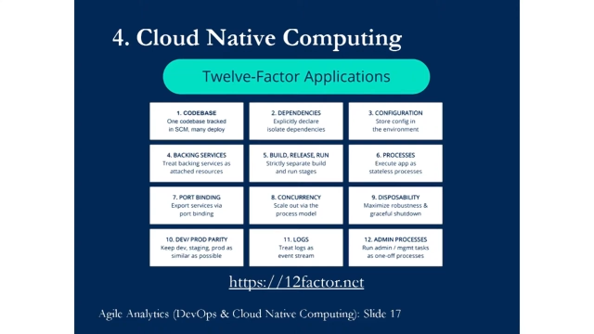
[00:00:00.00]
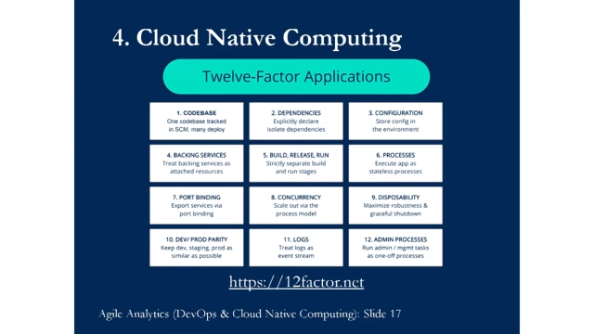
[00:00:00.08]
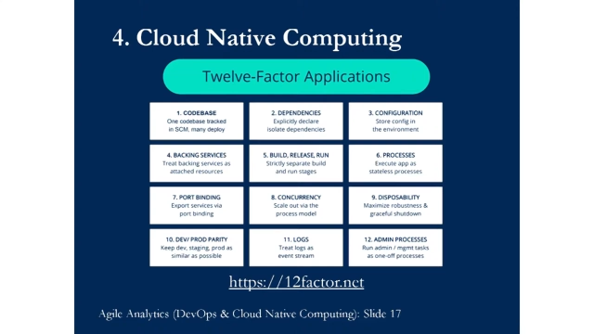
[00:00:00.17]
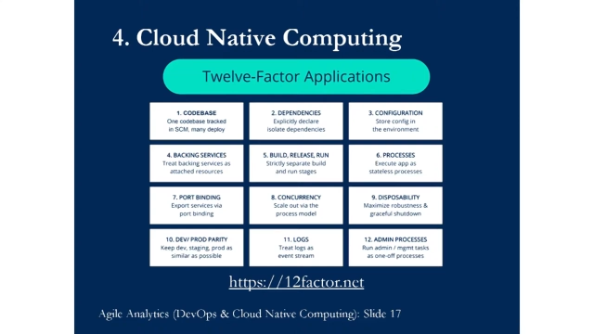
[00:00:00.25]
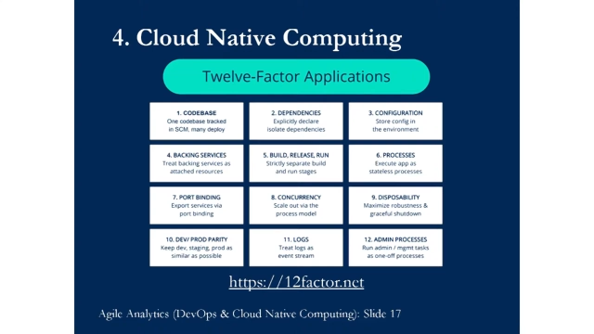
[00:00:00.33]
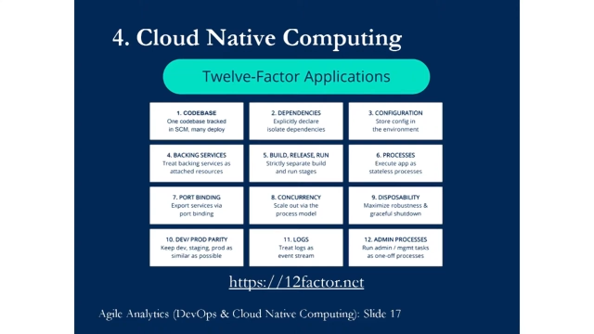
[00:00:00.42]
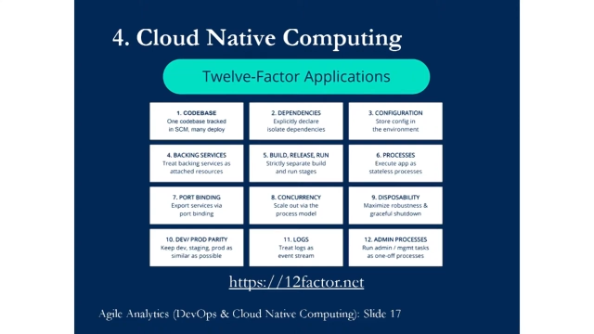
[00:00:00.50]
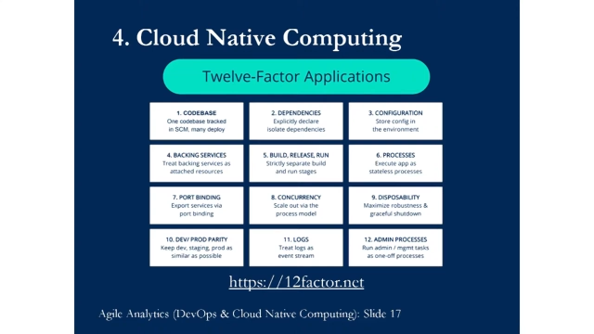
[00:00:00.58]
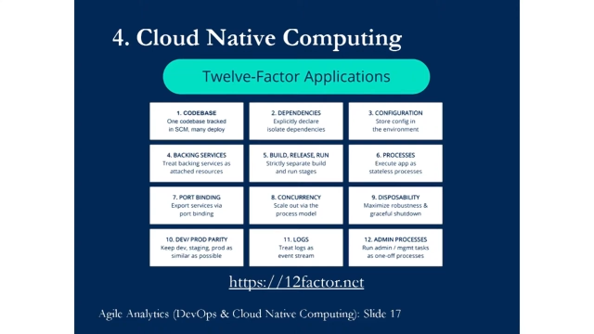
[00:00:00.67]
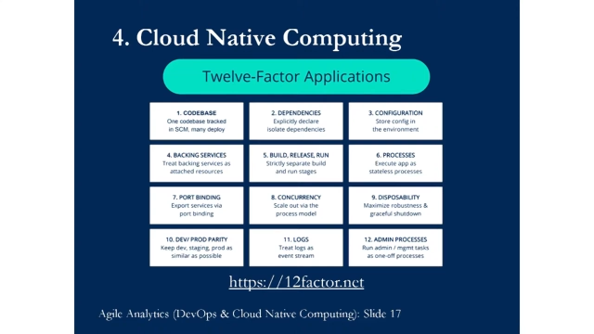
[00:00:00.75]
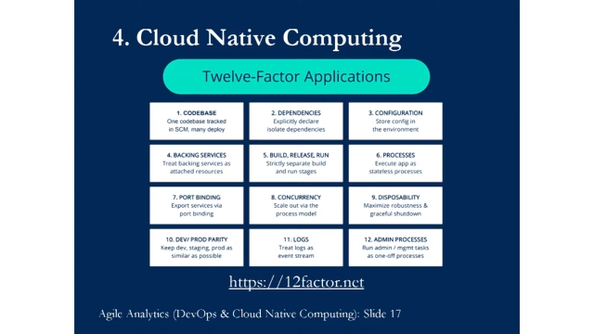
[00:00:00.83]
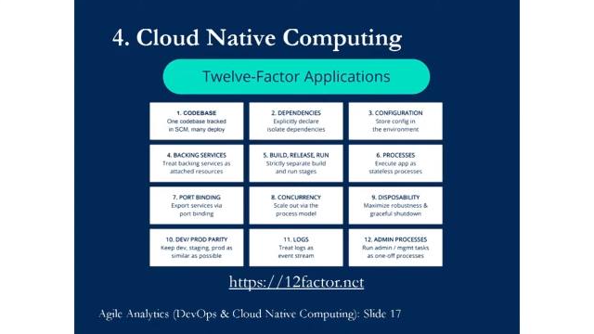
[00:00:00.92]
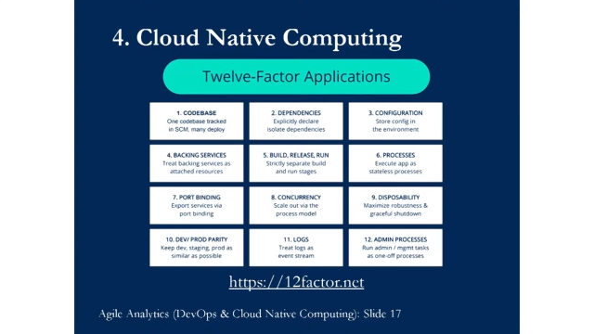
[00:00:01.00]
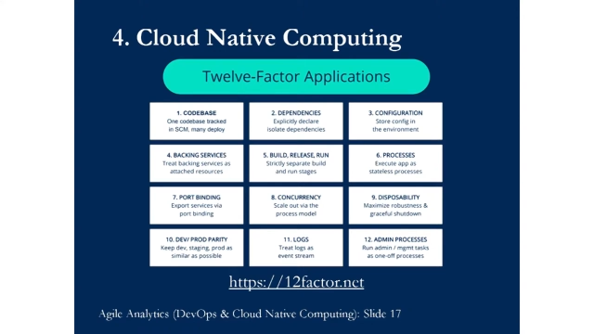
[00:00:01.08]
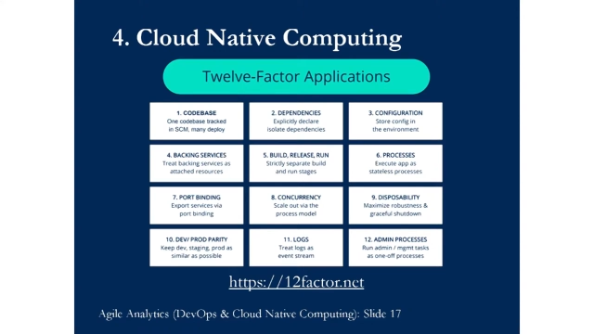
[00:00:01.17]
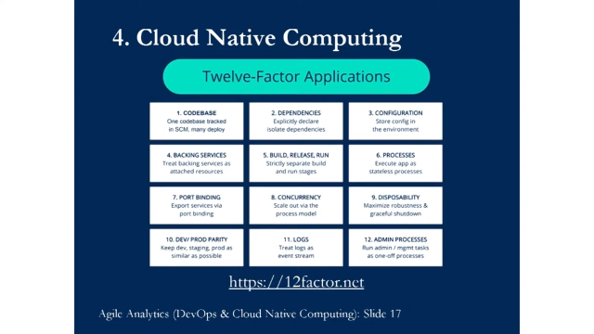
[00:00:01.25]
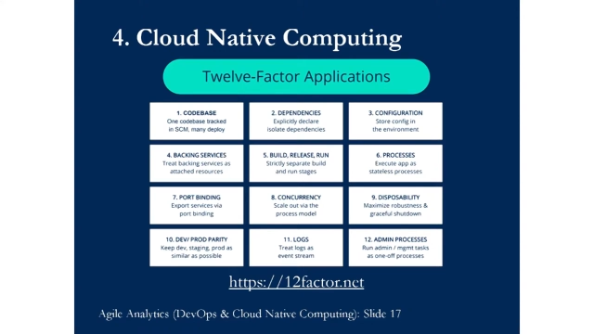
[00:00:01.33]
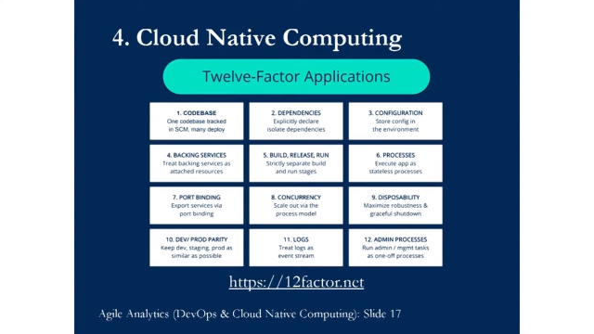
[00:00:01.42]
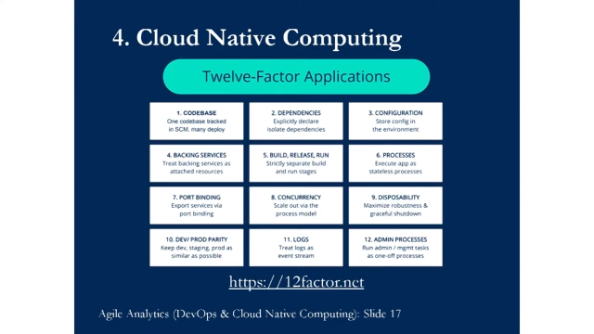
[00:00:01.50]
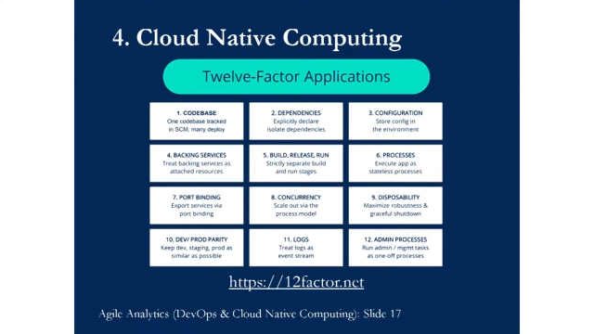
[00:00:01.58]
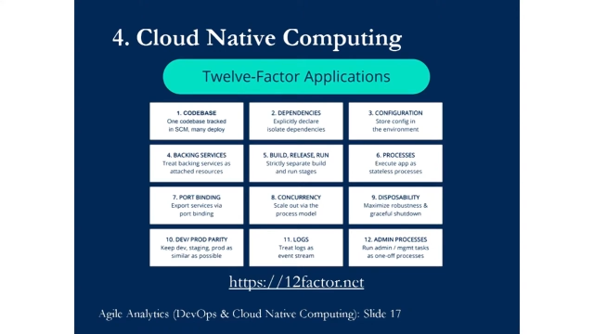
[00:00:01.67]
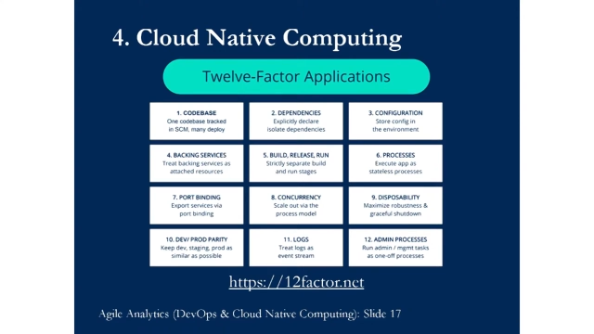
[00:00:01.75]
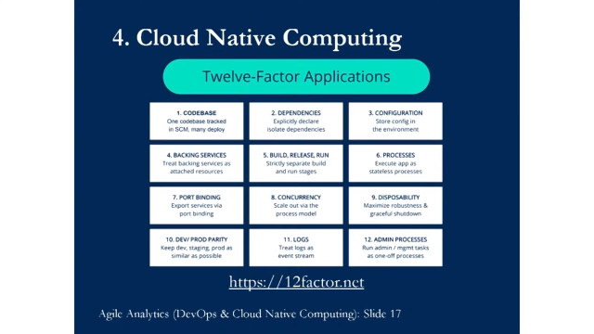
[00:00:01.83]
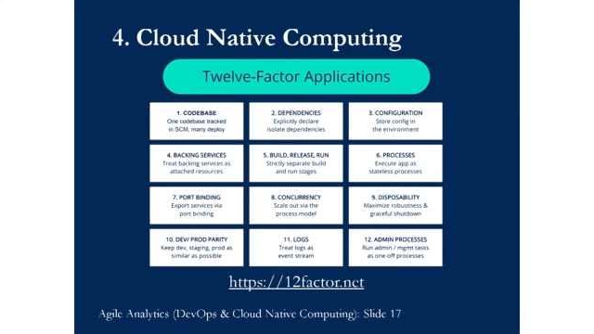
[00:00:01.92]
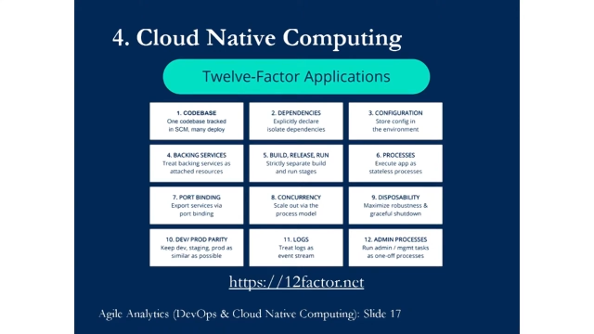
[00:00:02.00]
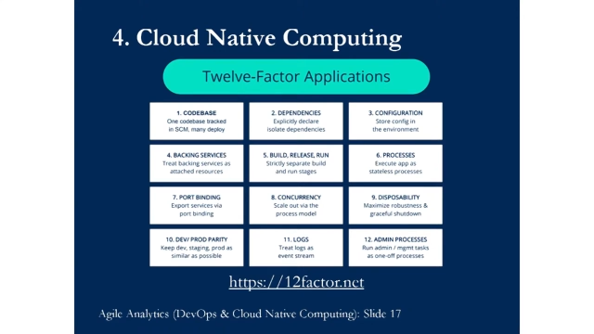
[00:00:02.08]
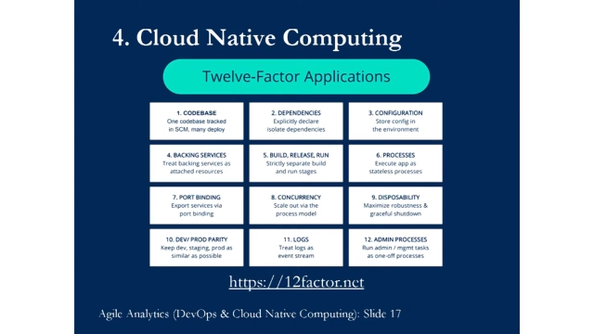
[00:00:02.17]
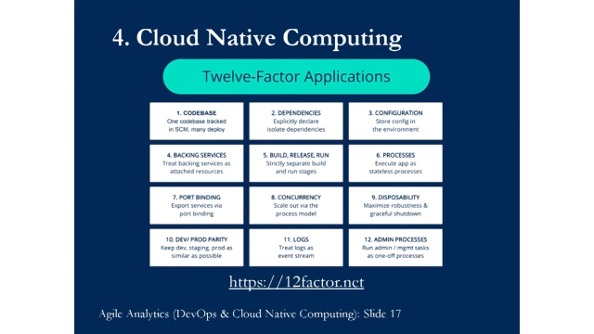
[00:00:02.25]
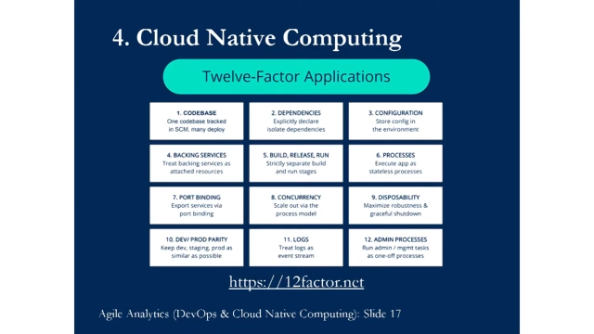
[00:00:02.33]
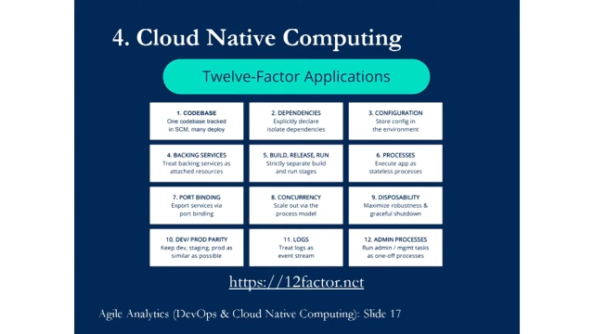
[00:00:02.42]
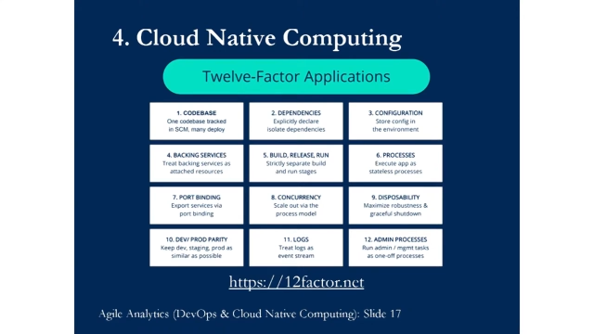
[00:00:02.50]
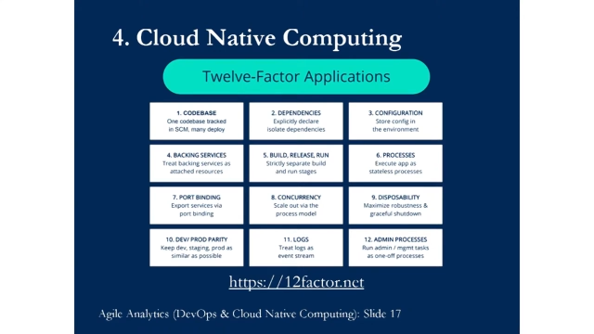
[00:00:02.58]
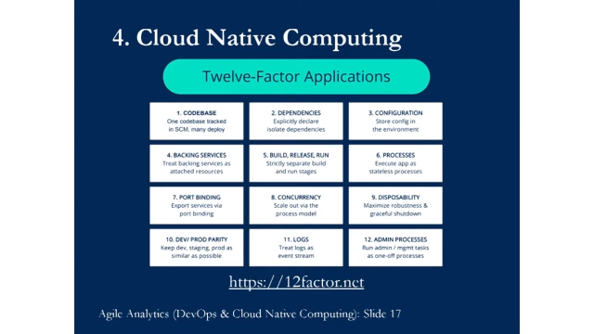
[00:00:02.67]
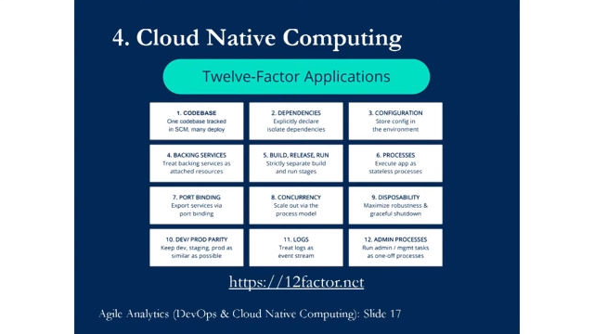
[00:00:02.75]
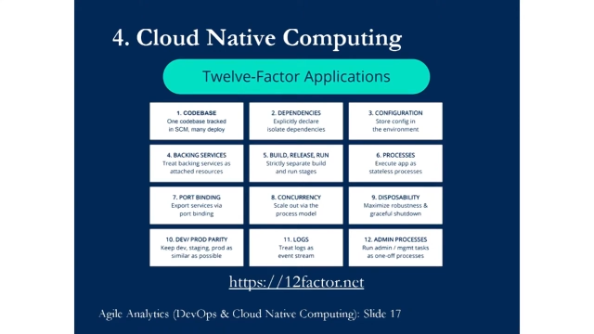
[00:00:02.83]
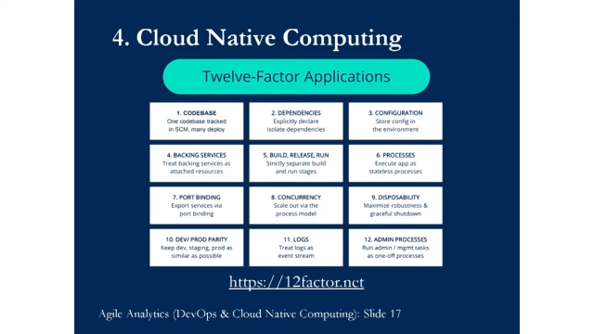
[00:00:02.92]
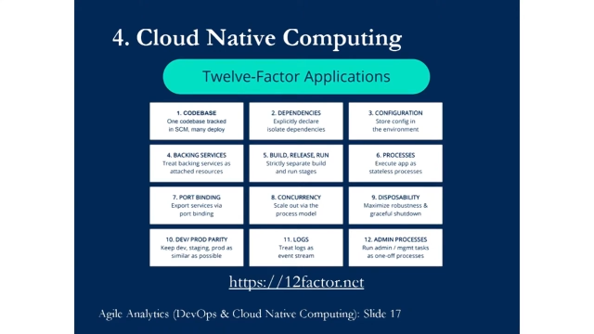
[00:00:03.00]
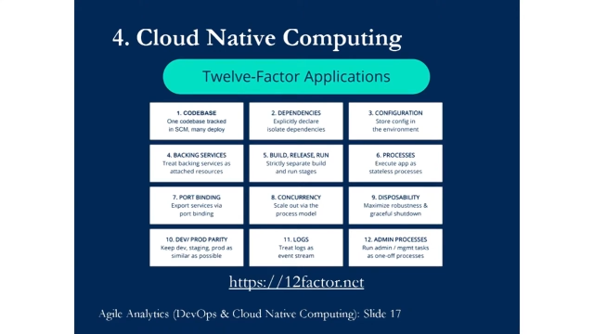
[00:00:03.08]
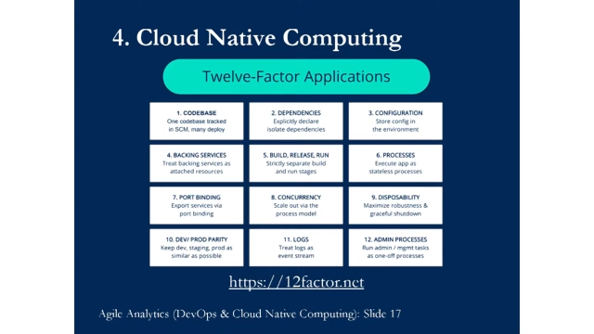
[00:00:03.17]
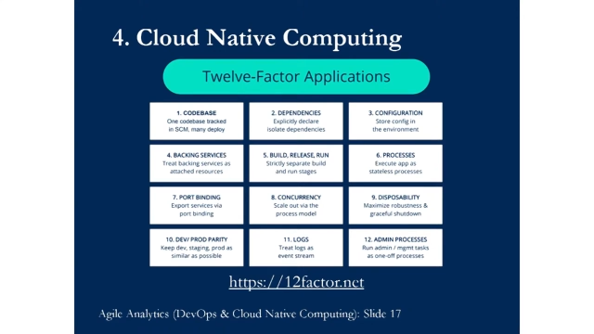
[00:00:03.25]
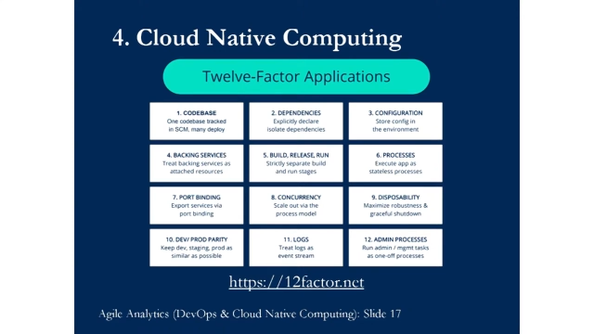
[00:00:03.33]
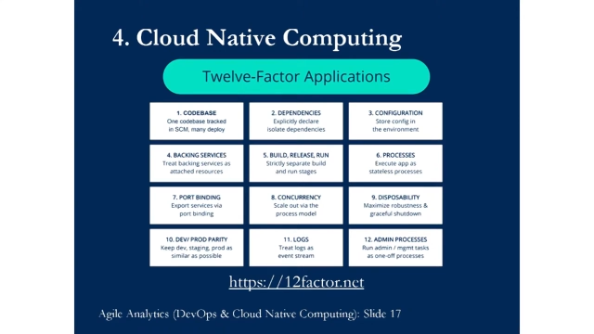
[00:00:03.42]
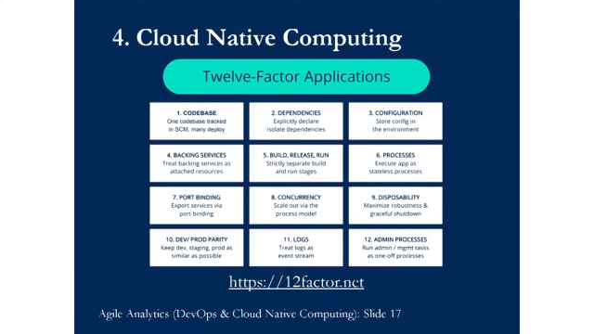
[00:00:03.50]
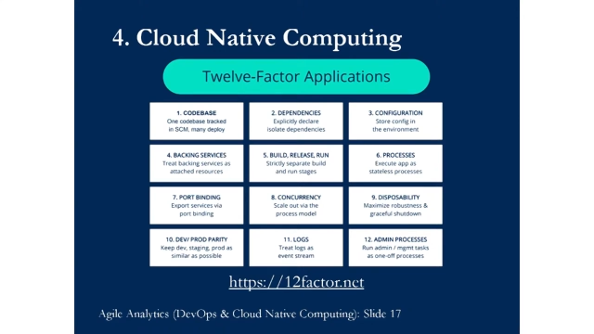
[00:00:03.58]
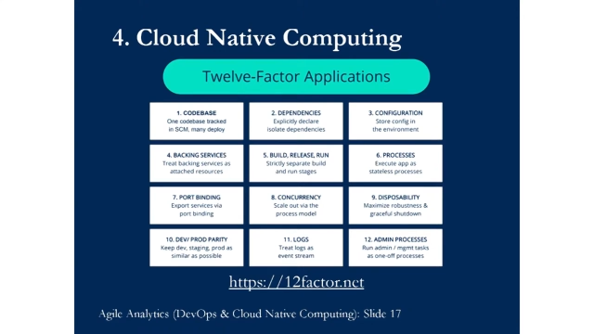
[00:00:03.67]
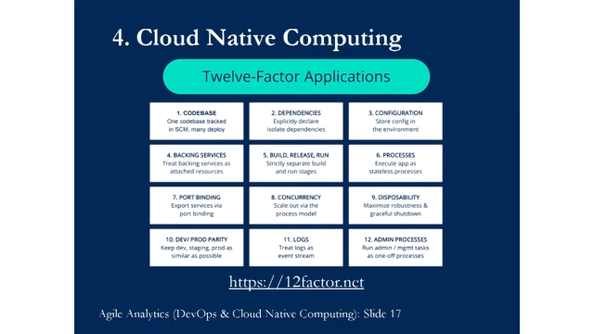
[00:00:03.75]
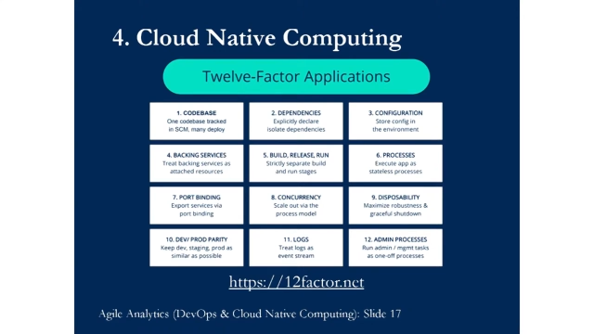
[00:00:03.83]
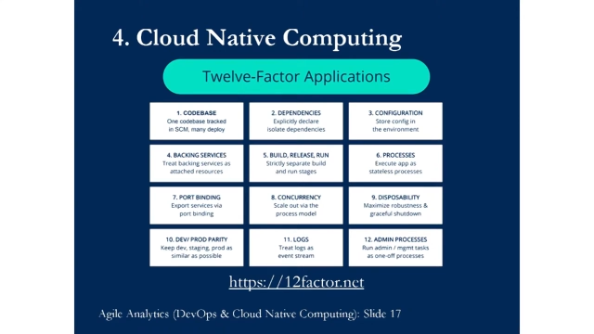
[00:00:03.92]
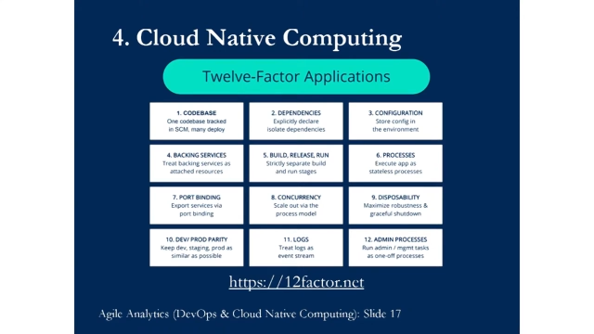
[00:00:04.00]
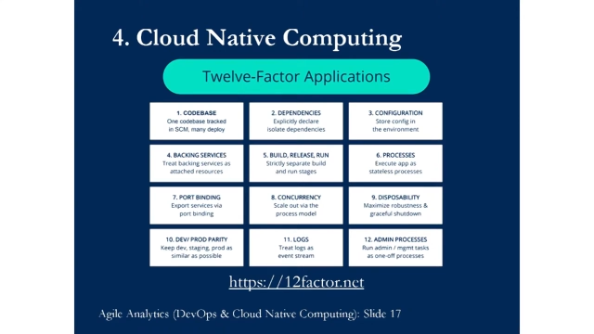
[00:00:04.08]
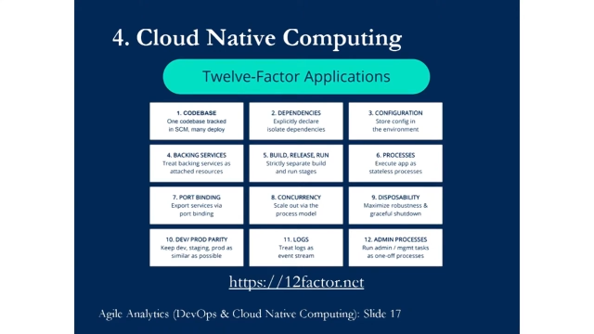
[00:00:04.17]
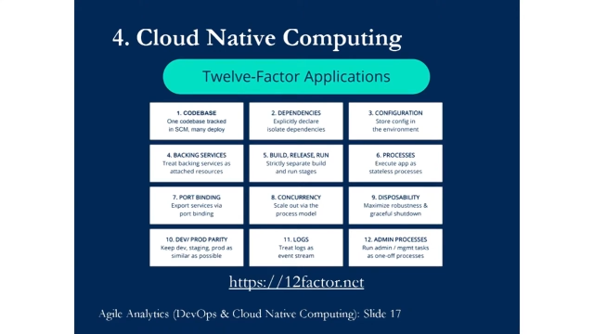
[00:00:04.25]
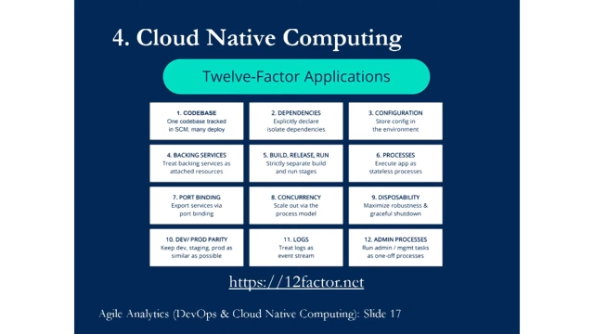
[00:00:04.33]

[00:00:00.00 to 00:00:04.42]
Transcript: Nobody's mouth can be seen.